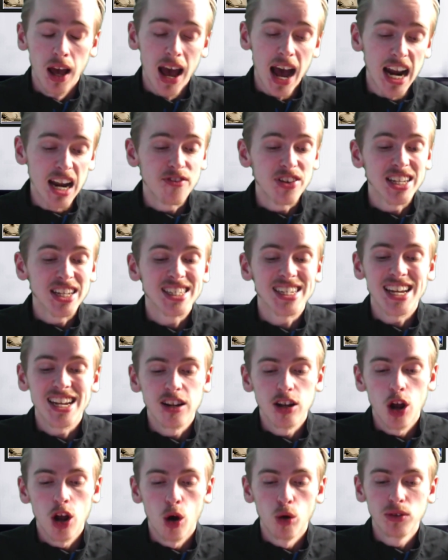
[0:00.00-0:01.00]
And if you
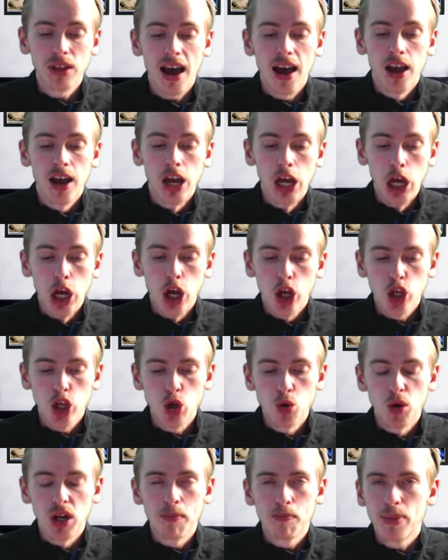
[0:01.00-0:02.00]
didn't know that,
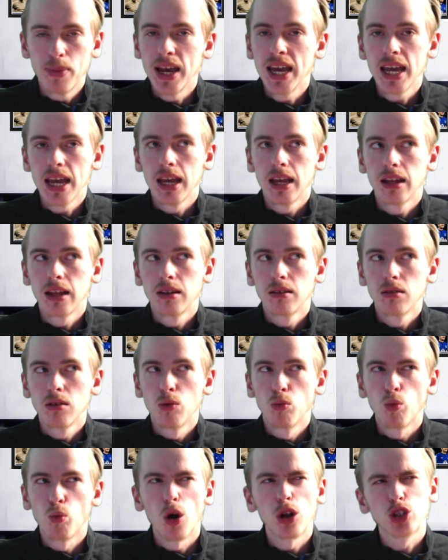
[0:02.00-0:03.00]
you were a bit,
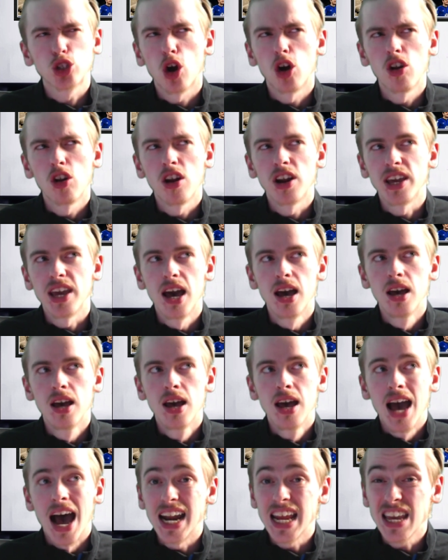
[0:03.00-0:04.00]
what's going on here?
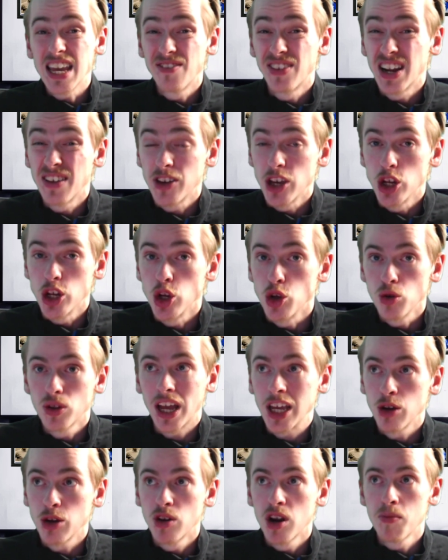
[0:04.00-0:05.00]
And even if you knew
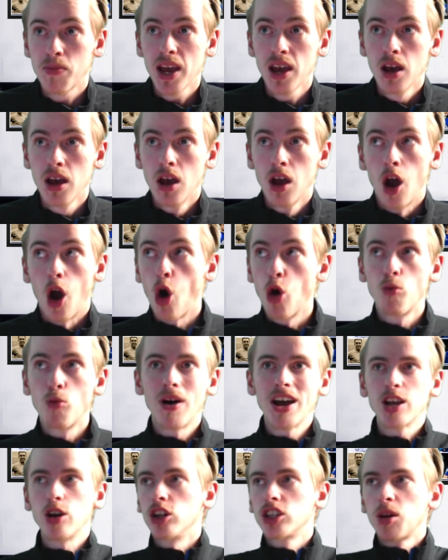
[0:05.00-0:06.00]
that, you were a bit, oh
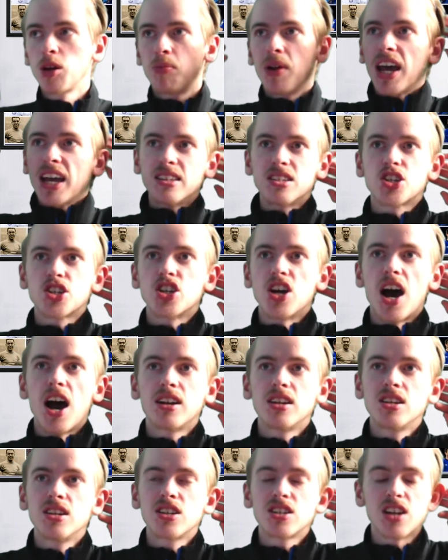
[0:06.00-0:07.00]
my god, they're playing the
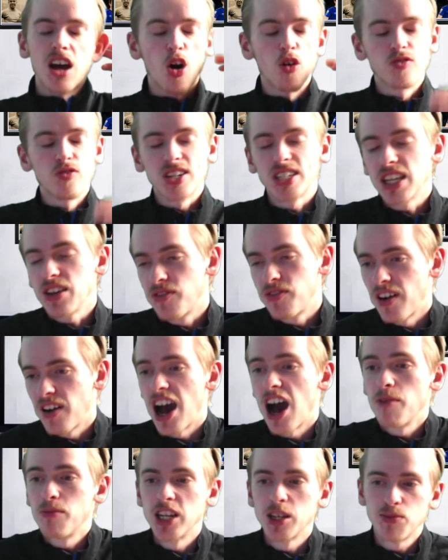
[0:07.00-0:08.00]
sirens. Obviously,
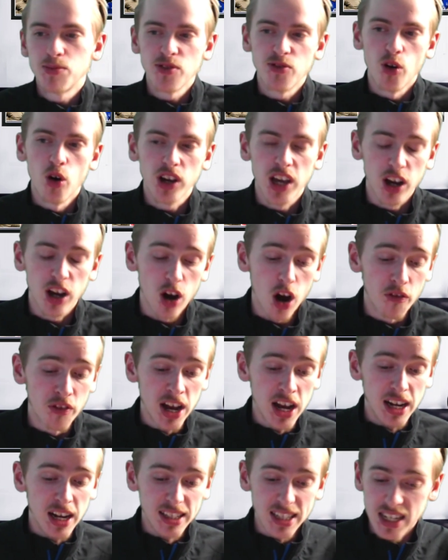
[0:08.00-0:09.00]
5 minutes before kickoff,
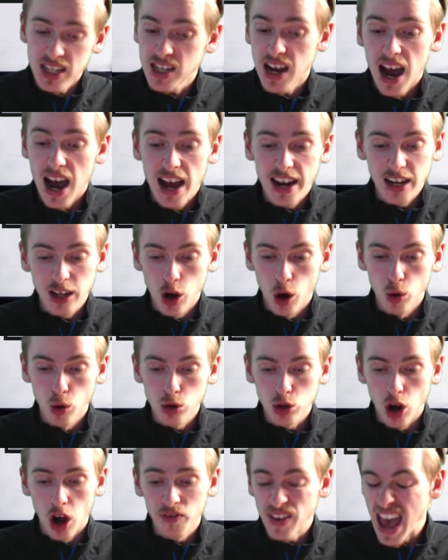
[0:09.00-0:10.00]
the siren
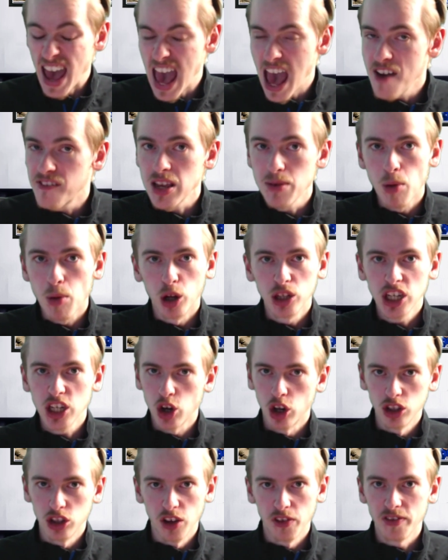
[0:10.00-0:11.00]
goes off, everybody's
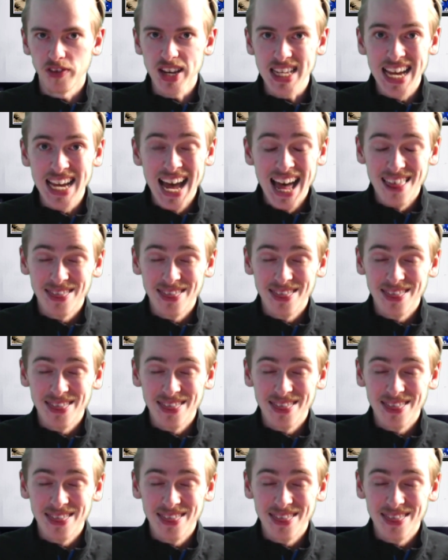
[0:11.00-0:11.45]
on their feet.